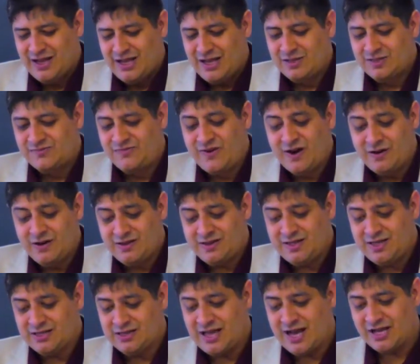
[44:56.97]
It was very
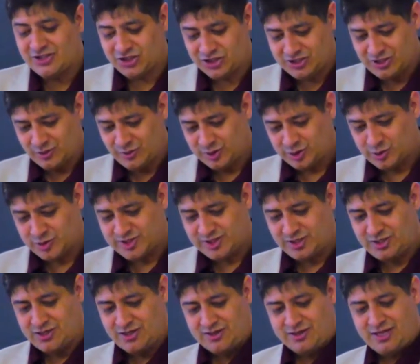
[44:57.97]
theological, which was
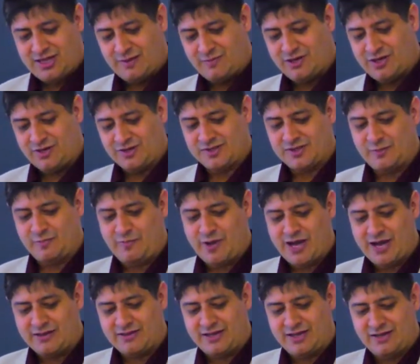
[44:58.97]
a good thing, but also a
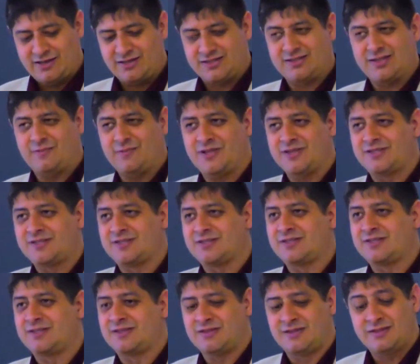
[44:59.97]
bad thing because some of
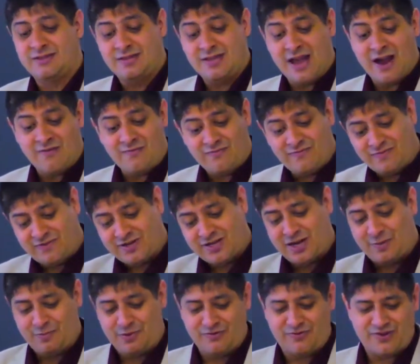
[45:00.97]
the every,
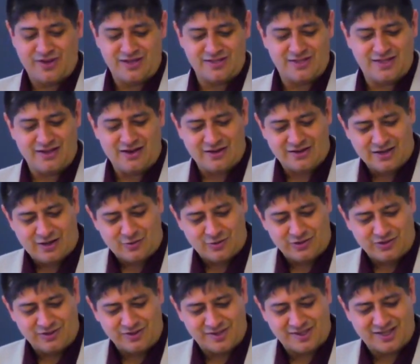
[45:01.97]
couple things in there I thought
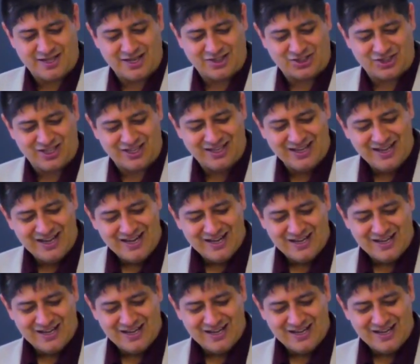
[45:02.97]
were a little sketchy.